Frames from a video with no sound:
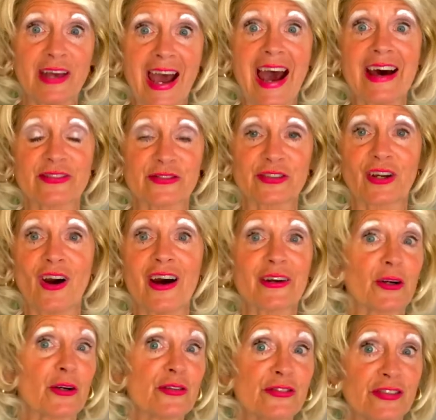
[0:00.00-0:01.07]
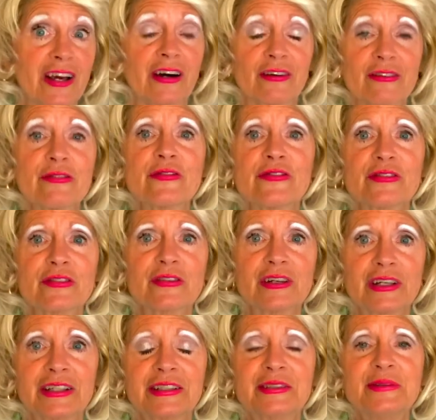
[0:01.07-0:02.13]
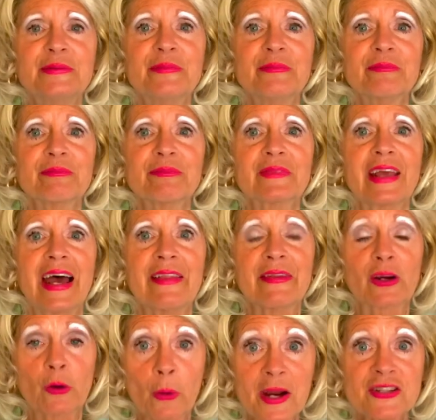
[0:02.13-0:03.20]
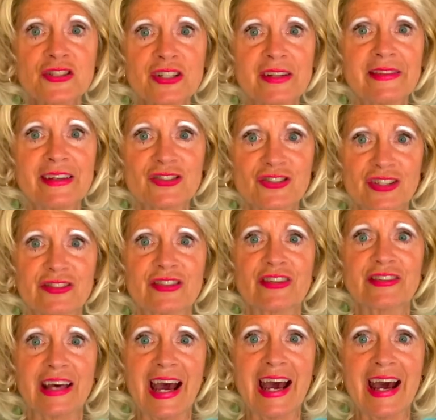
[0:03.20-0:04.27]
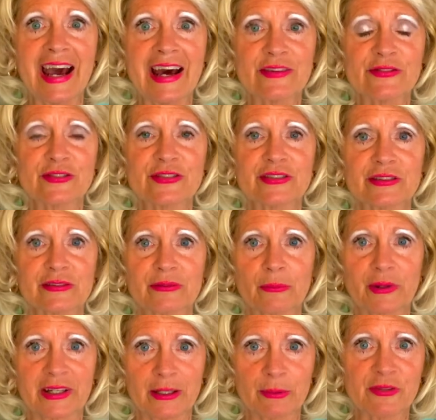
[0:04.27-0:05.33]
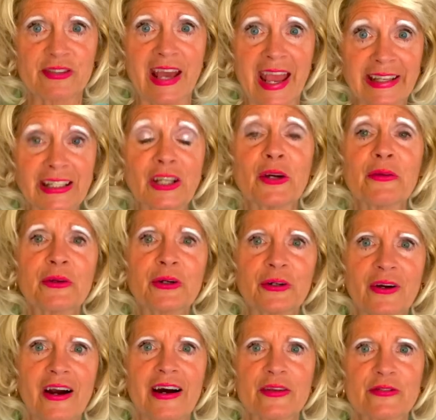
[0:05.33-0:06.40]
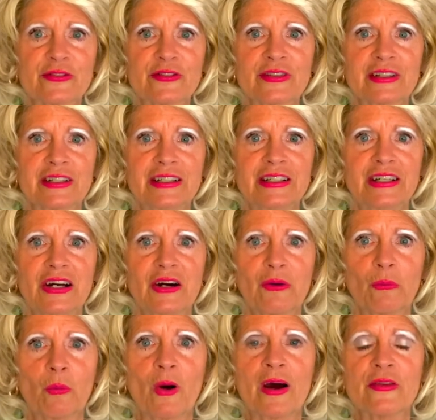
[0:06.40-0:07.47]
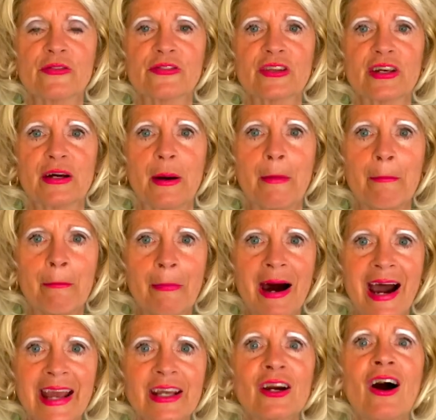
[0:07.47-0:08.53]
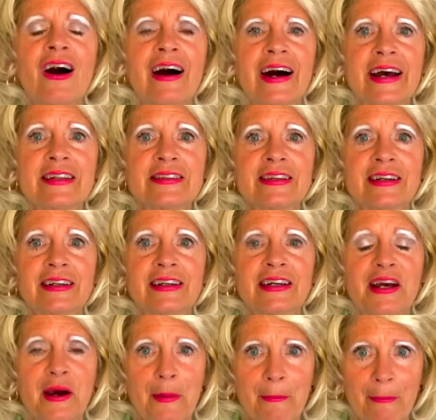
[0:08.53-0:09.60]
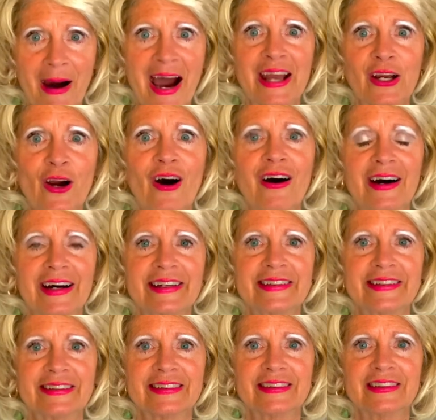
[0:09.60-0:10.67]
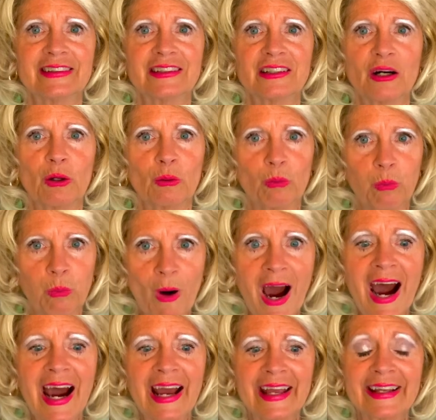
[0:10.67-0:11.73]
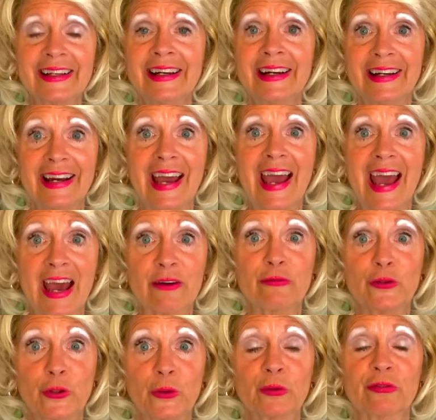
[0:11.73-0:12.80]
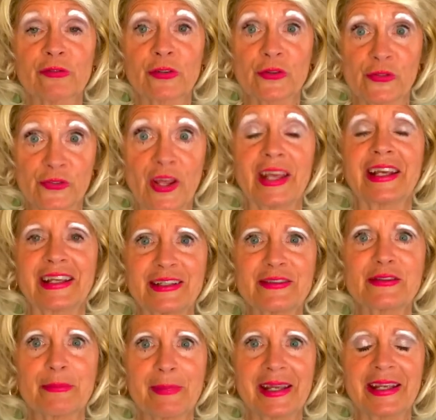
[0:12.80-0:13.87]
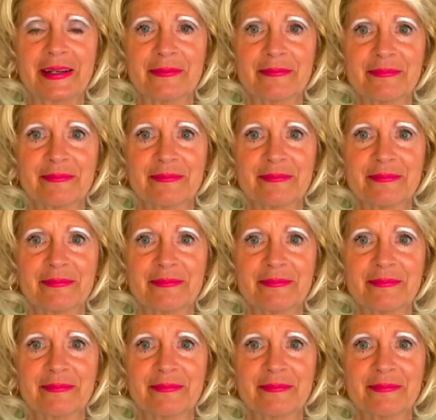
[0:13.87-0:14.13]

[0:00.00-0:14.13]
ask God ourselves, and the question that Jesus asked when he was hanging on the cross was, My God, my God, why have you forsaken me?